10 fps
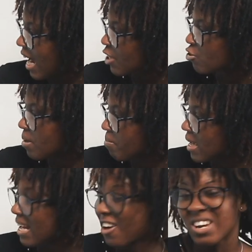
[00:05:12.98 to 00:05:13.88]
actually
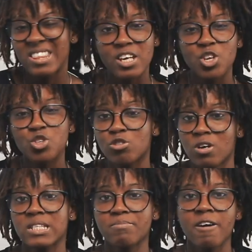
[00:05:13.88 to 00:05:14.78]
make it. Another thing is use
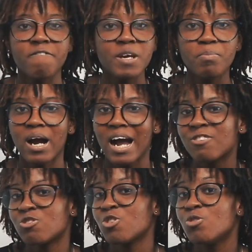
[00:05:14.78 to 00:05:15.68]
customer feedback.
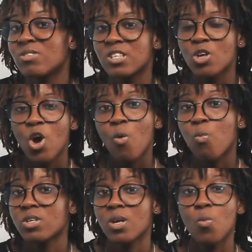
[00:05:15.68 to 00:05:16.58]
Ask your users
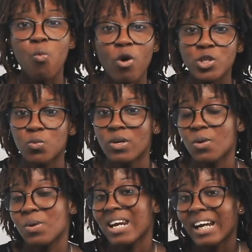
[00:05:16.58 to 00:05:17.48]
what they want, what
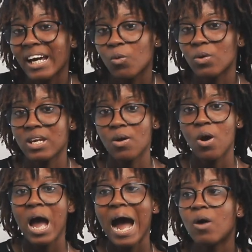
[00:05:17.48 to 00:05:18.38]
they will like,
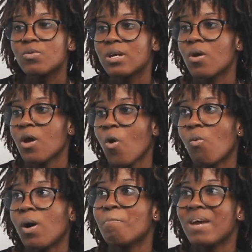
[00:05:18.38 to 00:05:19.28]

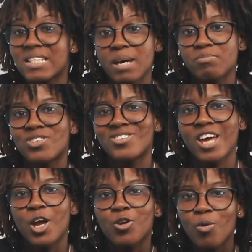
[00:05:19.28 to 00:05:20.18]
what makes them
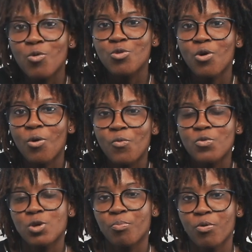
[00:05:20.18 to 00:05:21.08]
stay in
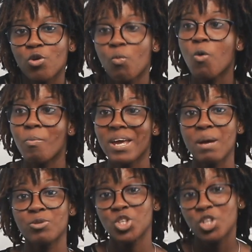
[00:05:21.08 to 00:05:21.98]
with your product, what will make
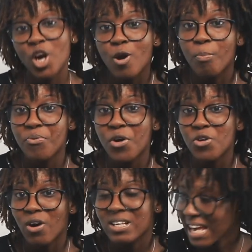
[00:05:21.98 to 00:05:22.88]
them share your
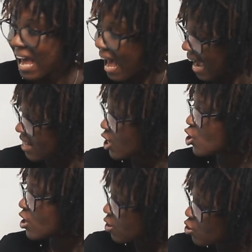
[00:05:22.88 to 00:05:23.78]
product, and
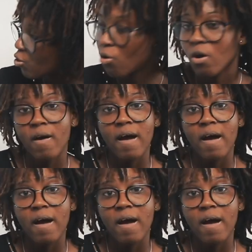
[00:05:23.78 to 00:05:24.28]
then